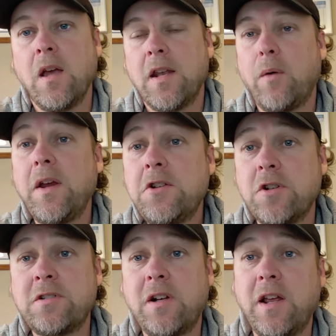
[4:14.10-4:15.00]
Now,
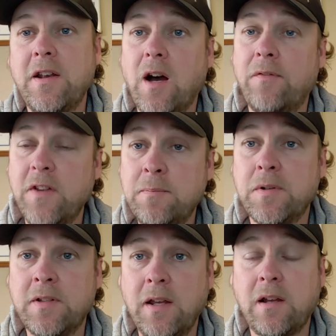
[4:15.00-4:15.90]
interestingly enough, this
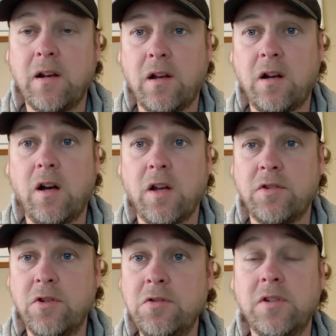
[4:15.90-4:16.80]
particular
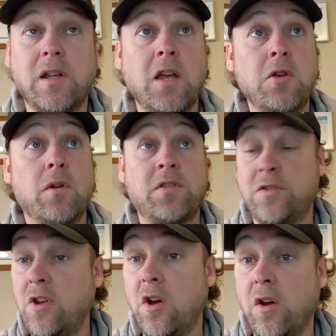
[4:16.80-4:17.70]
class used to get you a
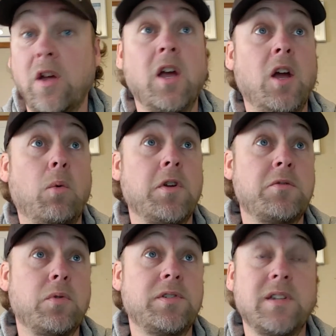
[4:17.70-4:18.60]
cert,
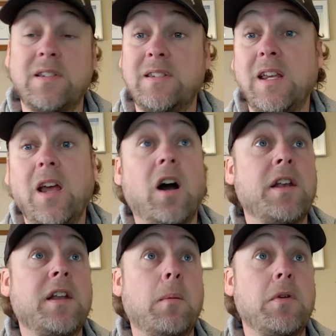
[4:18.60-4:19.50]
which was the
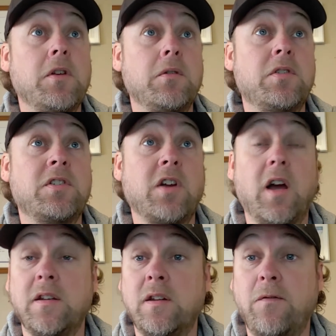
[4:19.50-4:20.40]
CIW
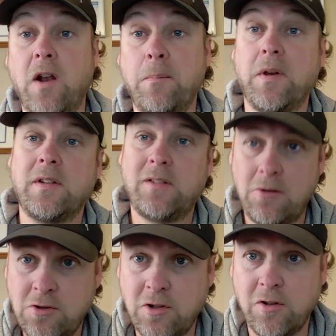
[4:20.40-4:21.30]
Site Development
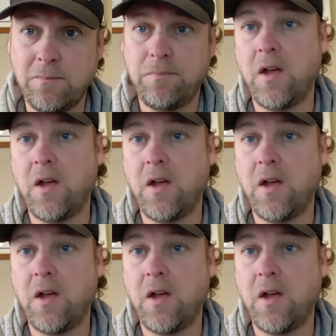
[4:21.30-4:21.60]
Associate.